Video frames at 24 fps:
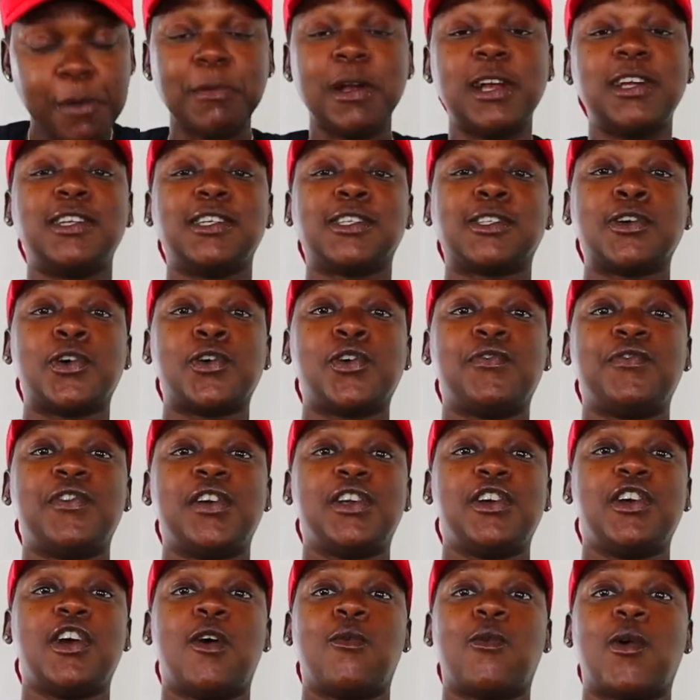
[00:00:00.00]
I made this whole
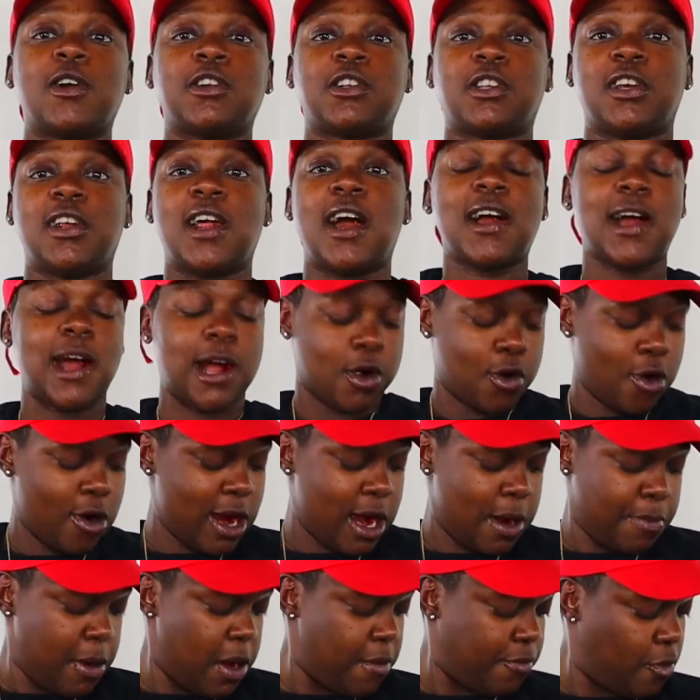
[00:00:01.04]
video worth it. I got
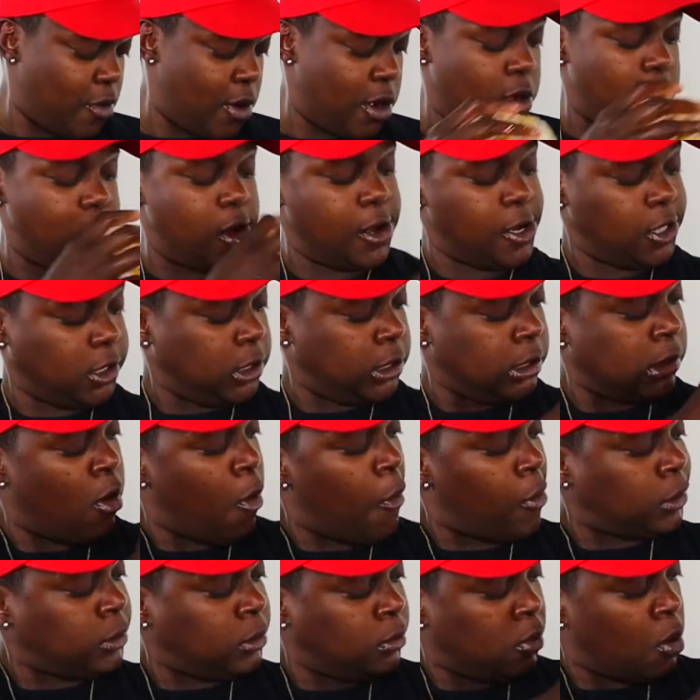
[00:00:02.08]
pride back up.
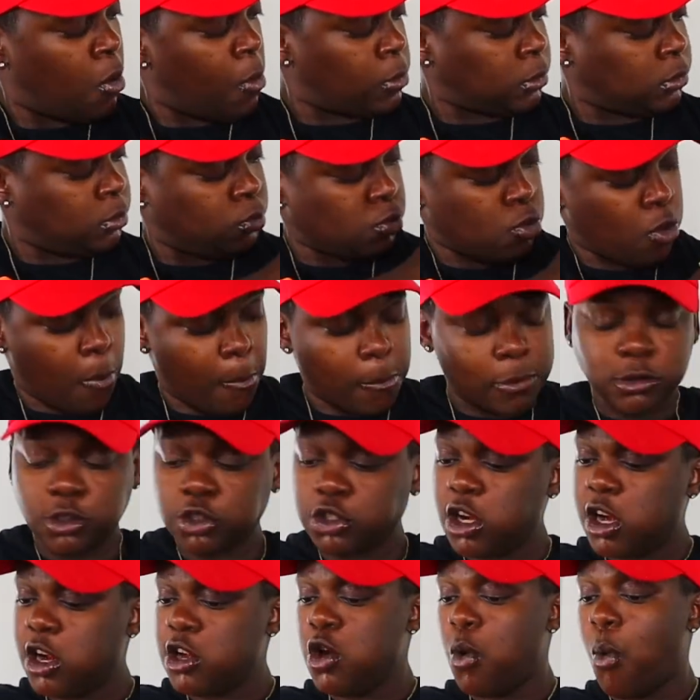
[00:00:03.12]

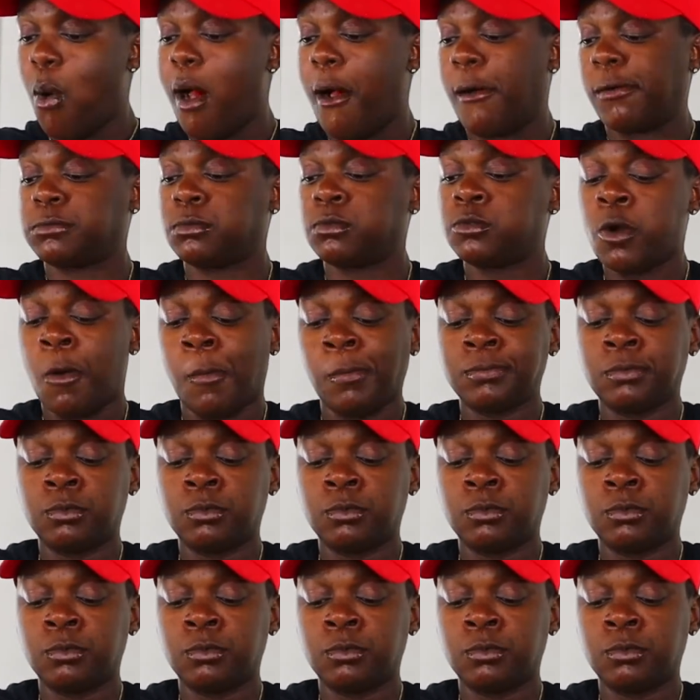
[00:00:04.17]
Tell you what.